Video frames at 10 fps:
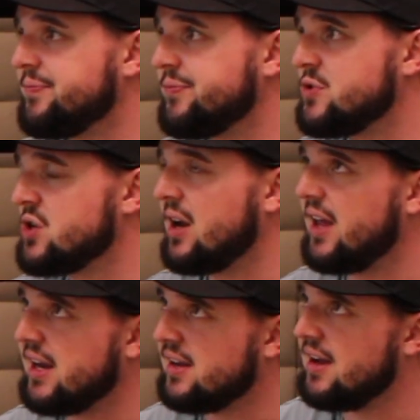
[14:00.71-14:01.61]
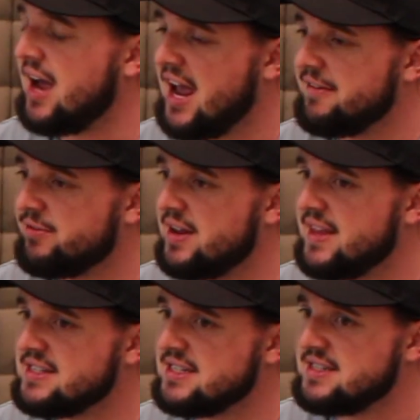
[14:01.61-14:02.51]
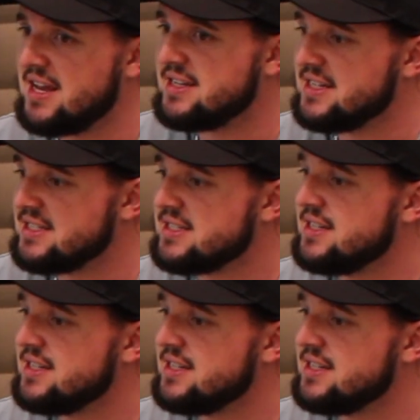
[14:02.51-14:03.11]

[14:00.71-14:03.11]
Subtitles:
So I had a friend that's a dentist.